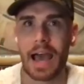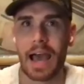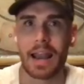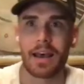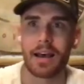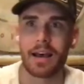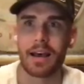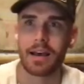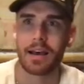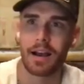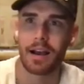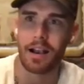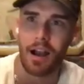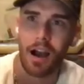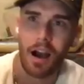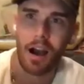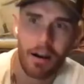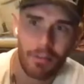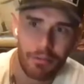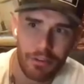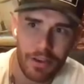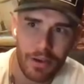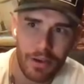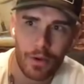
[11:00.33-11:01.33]
had a, a,
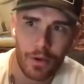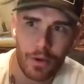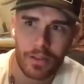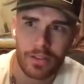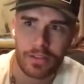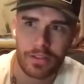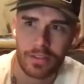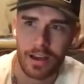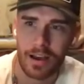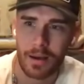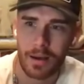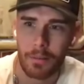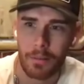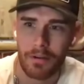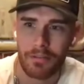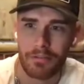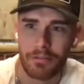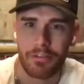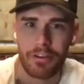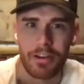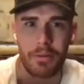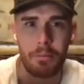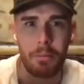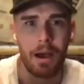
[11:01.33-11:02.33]
coffee with um, a
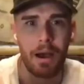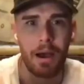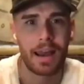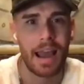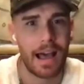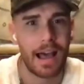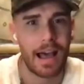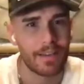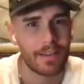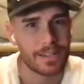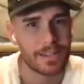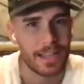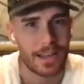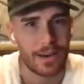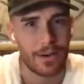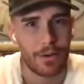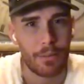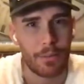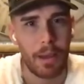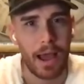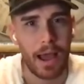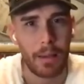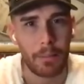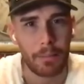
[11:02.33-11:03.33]
friend of mine,
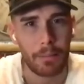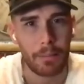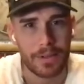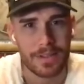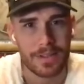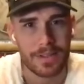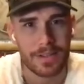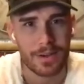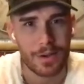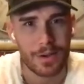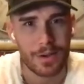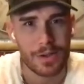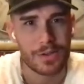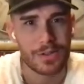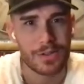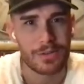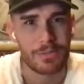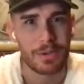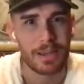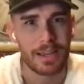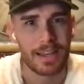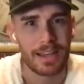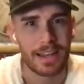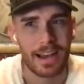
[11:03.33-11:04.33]
Alexander Pappas, who used
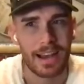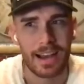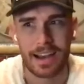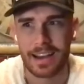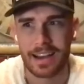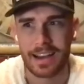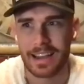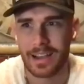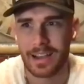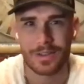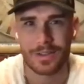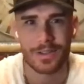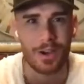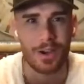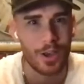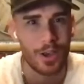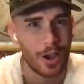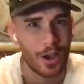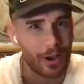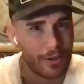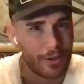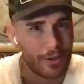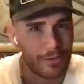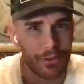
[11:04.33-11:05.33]
to be in mm-hmm. uh, Hillsong
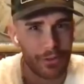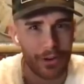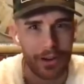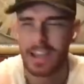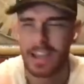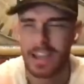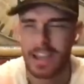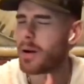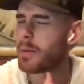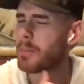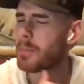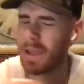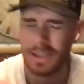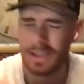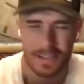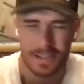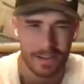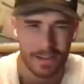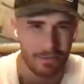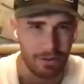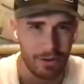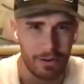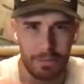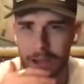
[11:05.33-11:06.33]
Young and Free,
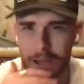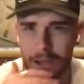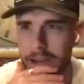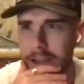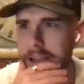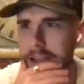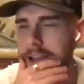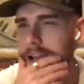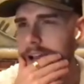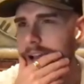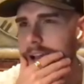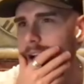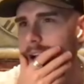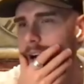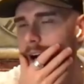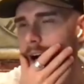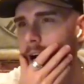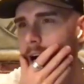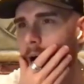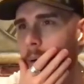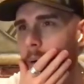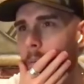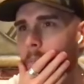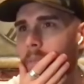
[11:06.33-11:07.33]
amazing friend of mine.
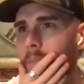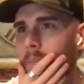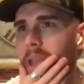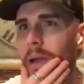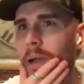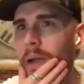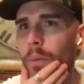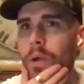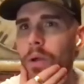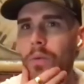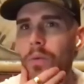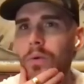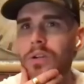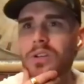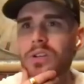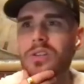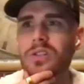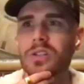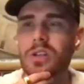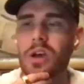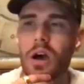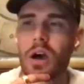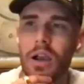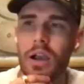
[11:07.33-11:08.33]
Um, and we were
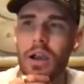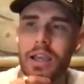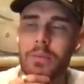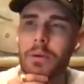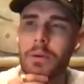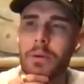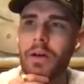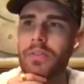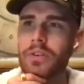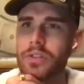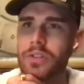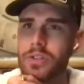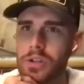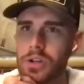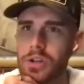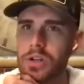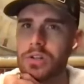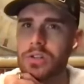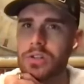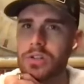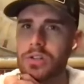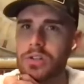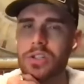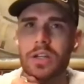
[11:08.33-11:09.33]
just talking about the
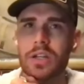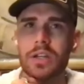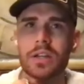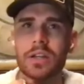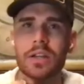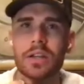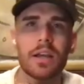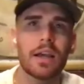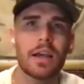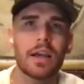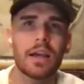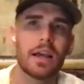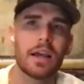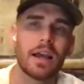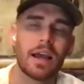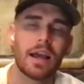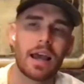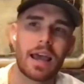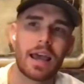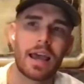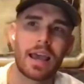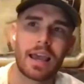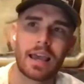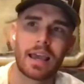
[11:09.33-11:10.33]
church and
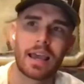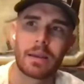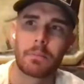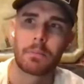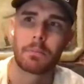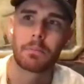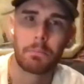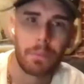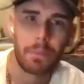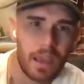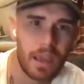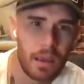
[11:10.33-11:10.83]
and